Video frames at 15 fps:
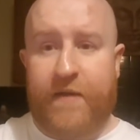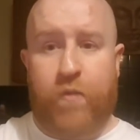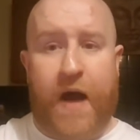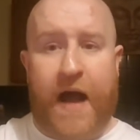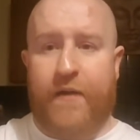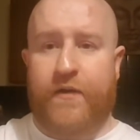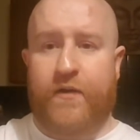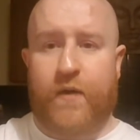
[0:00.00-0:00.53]

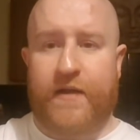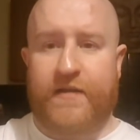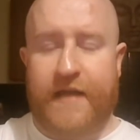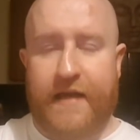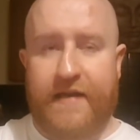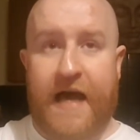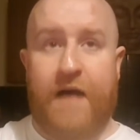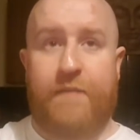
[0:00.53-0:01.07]
Why do I
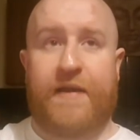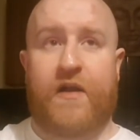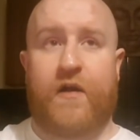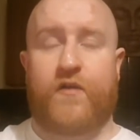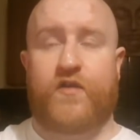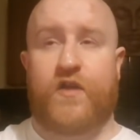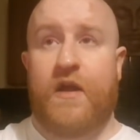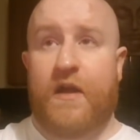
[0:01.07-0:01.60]
say that?
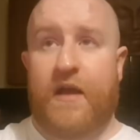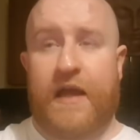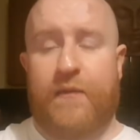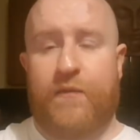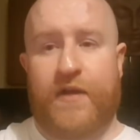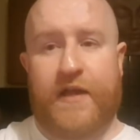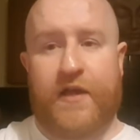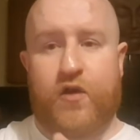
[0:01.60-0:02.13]
Because
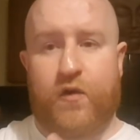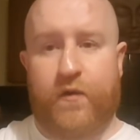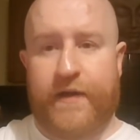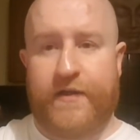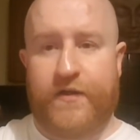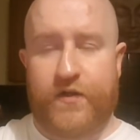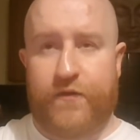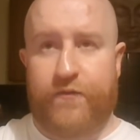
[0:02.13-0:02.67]
it would
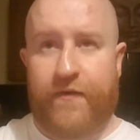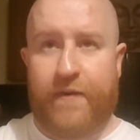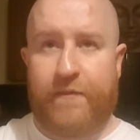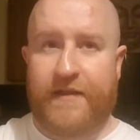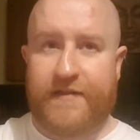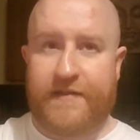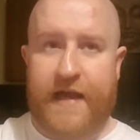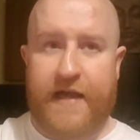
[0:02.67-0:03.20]
encourage
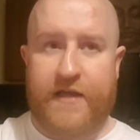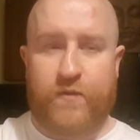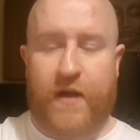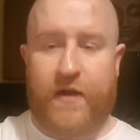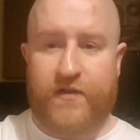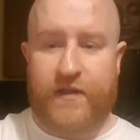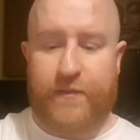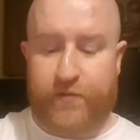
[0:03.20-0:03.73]
family ties
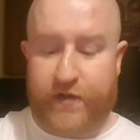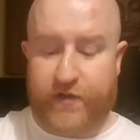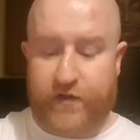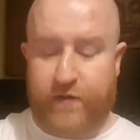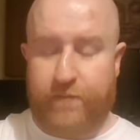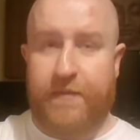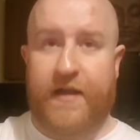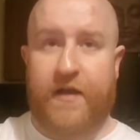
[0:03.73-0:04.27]
whilst in
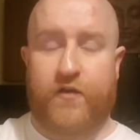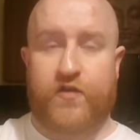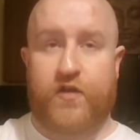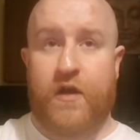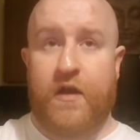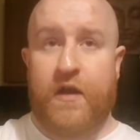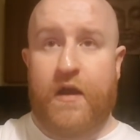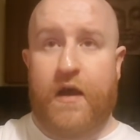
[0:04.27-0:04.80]
prison, because
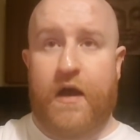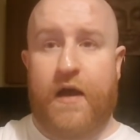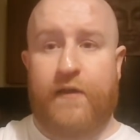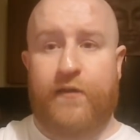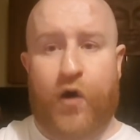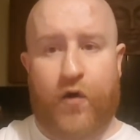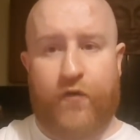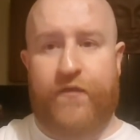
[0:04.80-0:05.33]

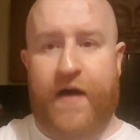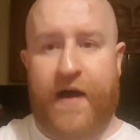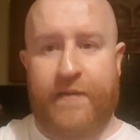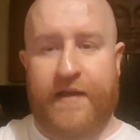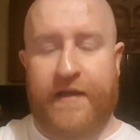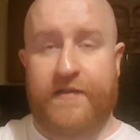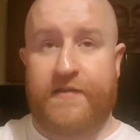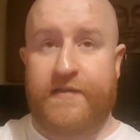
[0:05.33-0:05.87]
Lord
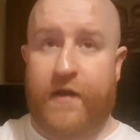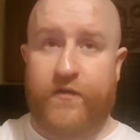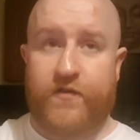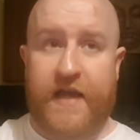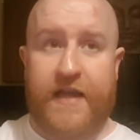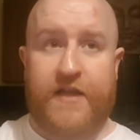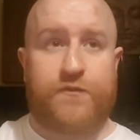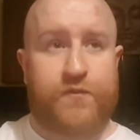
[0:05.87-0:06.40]
Farmer himself
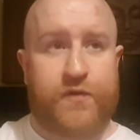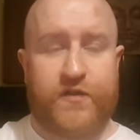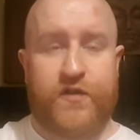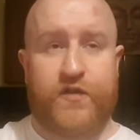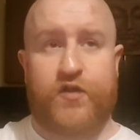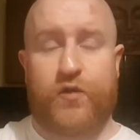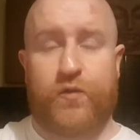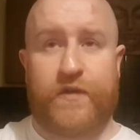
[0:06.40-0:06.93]
states
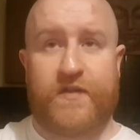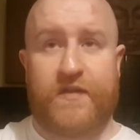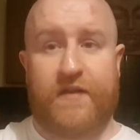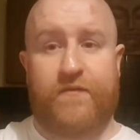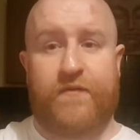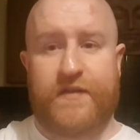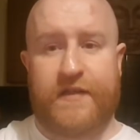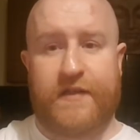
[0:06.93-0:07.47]
prisoners who
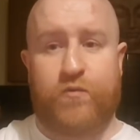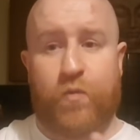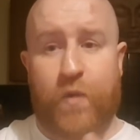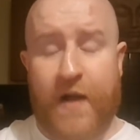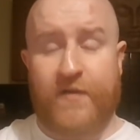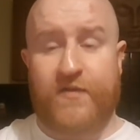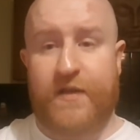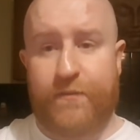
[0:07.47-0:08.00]
receive visits
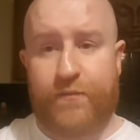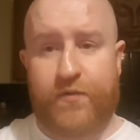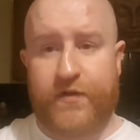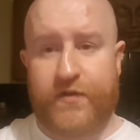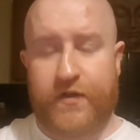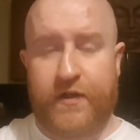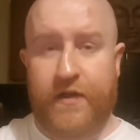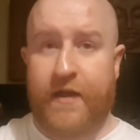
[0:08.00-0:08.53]
whilst in
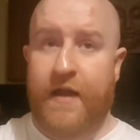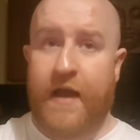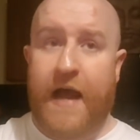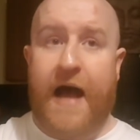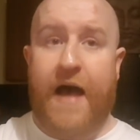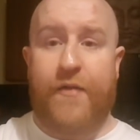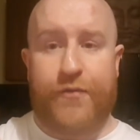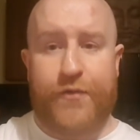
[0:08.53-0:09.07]
prison
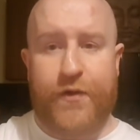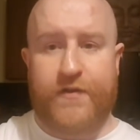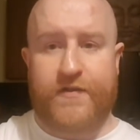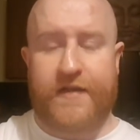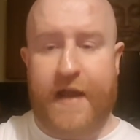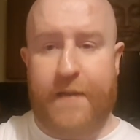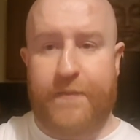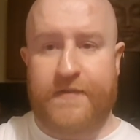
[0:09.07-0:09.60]
are
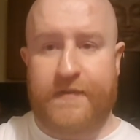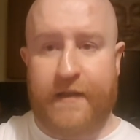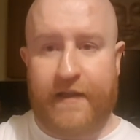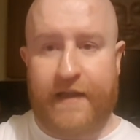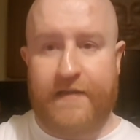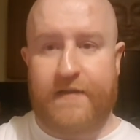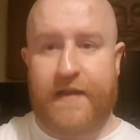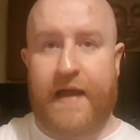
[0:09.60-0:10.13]
39%
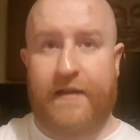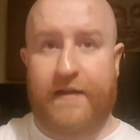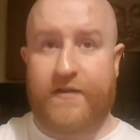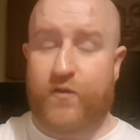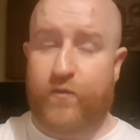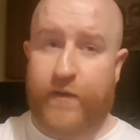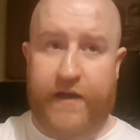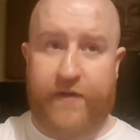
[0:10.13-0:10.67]
less likely
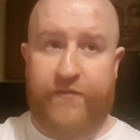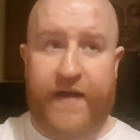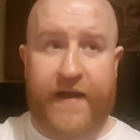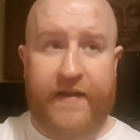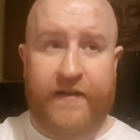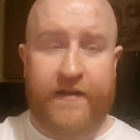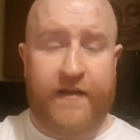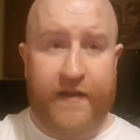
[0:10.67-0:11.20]
to
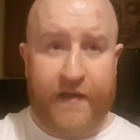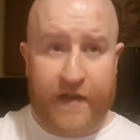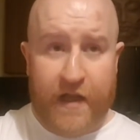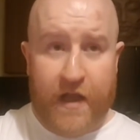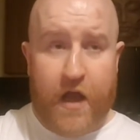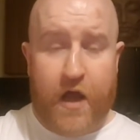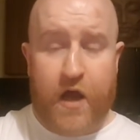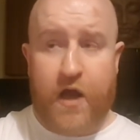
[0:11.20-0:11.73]
reoffend.
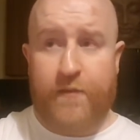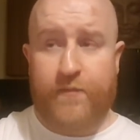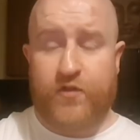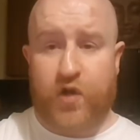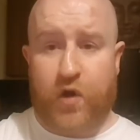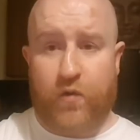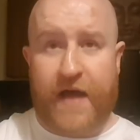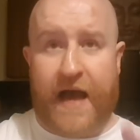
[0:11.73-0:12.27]

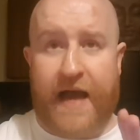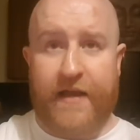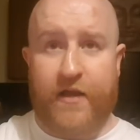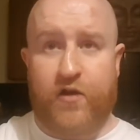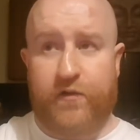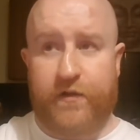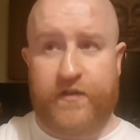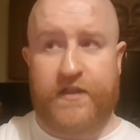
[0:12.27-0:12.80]
So that
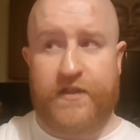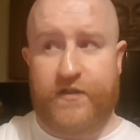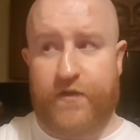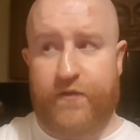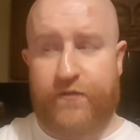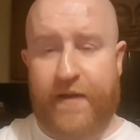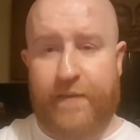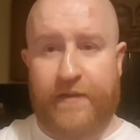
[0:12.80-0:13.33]
encourages
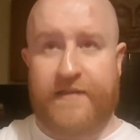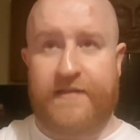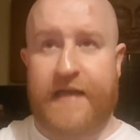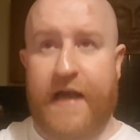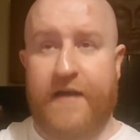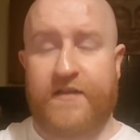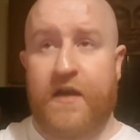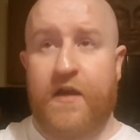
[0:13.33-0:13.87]
family
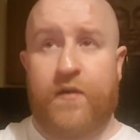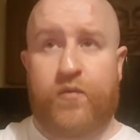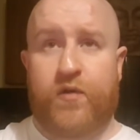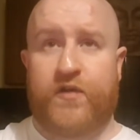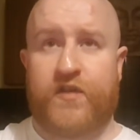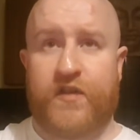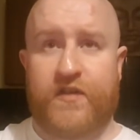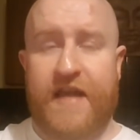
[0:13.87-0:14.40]
ties.
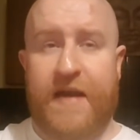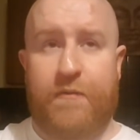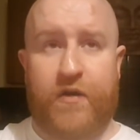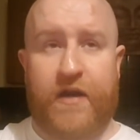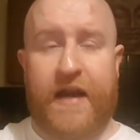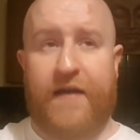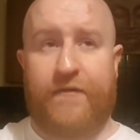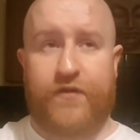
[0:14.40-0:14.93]
Prisoners then
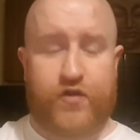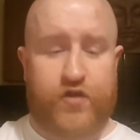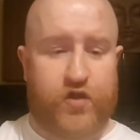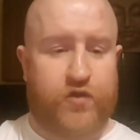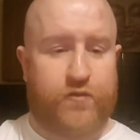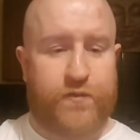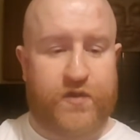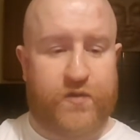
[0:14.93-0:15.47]
wouldn't have to
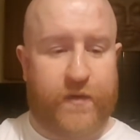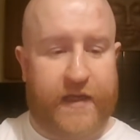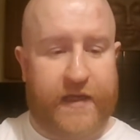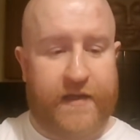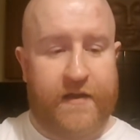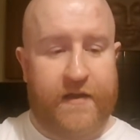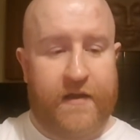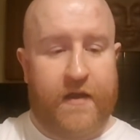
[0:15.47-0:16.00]
choose
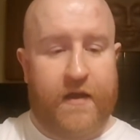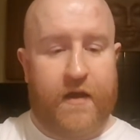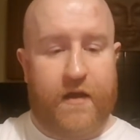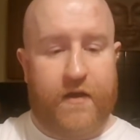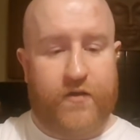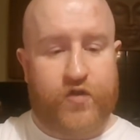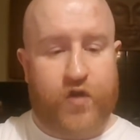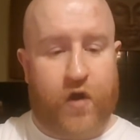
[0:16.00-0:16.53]
between
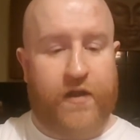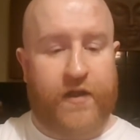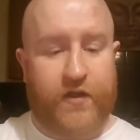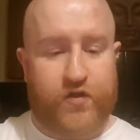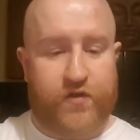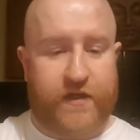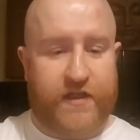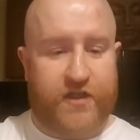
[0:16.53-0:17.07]

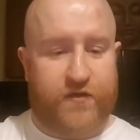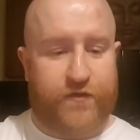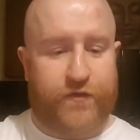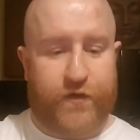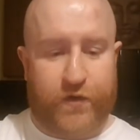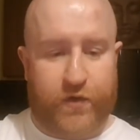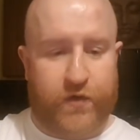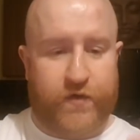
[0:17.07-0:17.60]
toiletries,
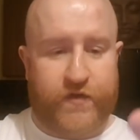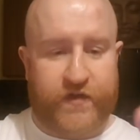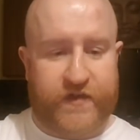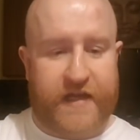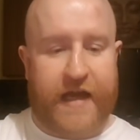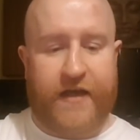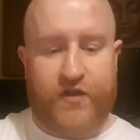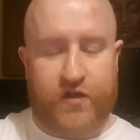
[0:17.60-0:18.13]
food,
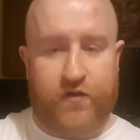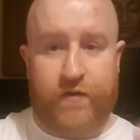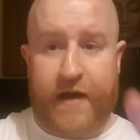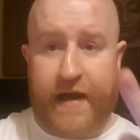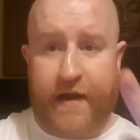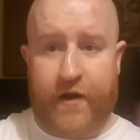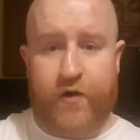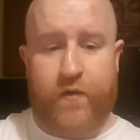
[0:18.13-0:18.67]

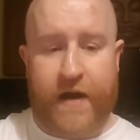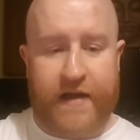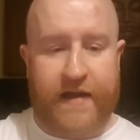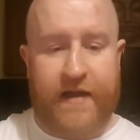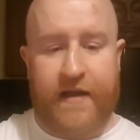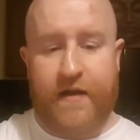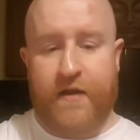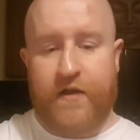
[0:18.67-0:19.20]
stationery and
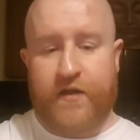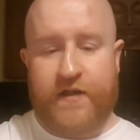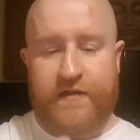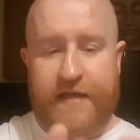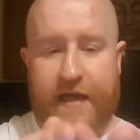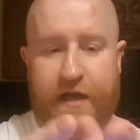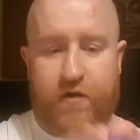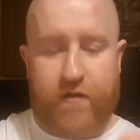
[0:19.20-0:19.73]
credit. You
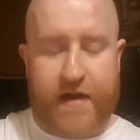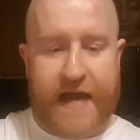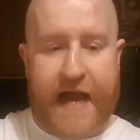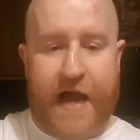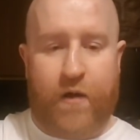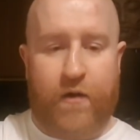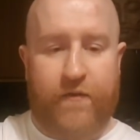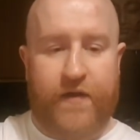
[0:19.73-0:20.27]
take
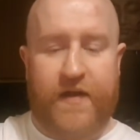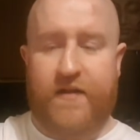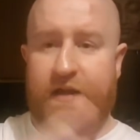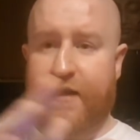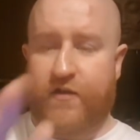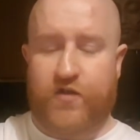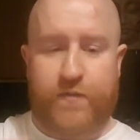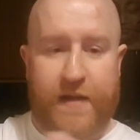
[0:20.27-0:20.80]
credit out of it.
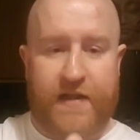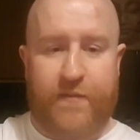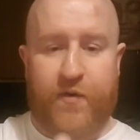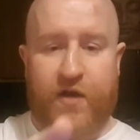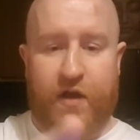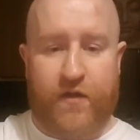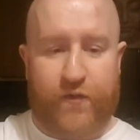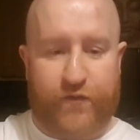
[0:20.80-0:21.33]
They can spend the
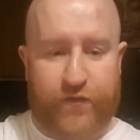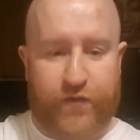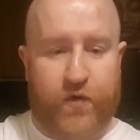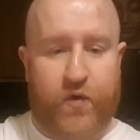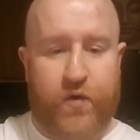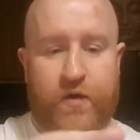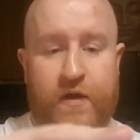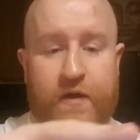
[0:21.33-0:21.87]
money on the
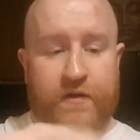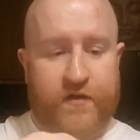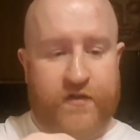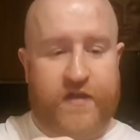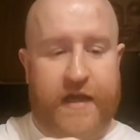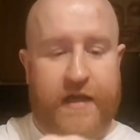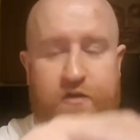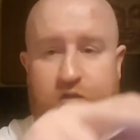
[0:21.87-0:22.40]
food, the
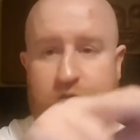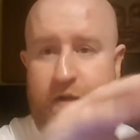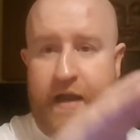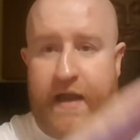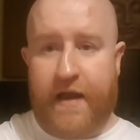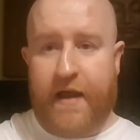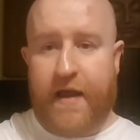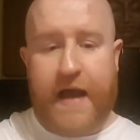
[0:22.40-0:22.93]

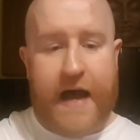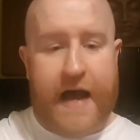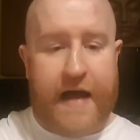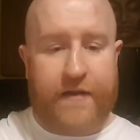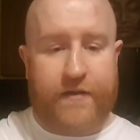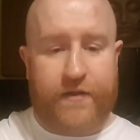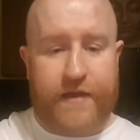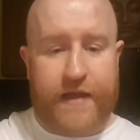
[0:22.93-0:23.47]
stationery
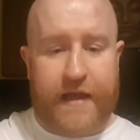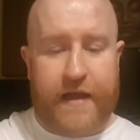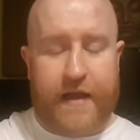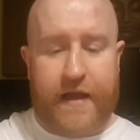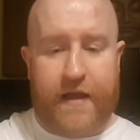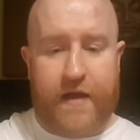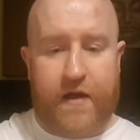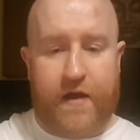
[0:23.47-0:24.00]
and
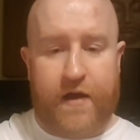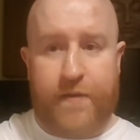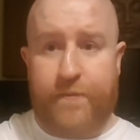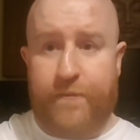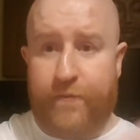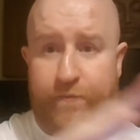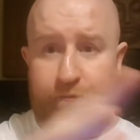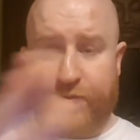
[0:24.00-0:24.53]

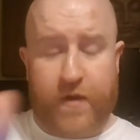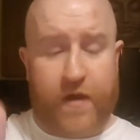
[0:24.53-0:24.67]
the